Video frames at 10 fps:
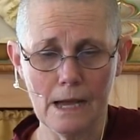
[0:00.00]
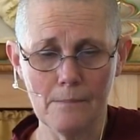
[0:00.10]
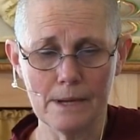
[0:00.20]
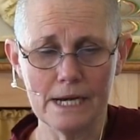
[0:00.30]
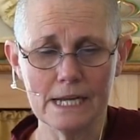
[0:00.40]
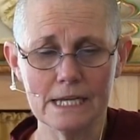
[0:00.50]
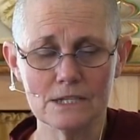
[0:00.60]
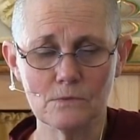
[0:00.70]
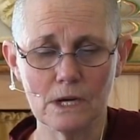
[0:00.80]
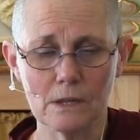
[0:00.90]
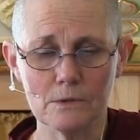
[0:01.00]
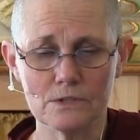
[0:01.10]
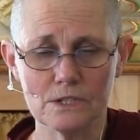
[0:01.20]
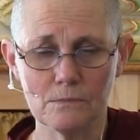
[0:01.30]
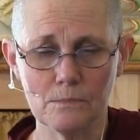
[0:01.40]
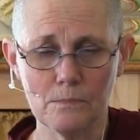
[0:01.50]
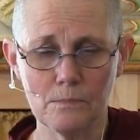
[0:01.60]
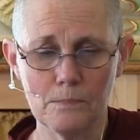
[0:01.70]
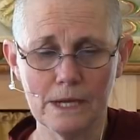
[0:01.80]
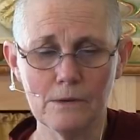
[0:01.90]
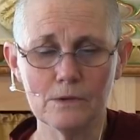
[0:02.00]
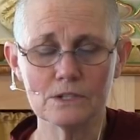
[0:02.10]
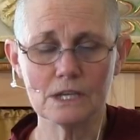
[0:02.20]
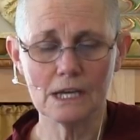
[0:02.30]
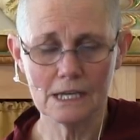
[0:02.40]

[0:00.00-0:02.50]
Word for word: but it is one of the most, he was,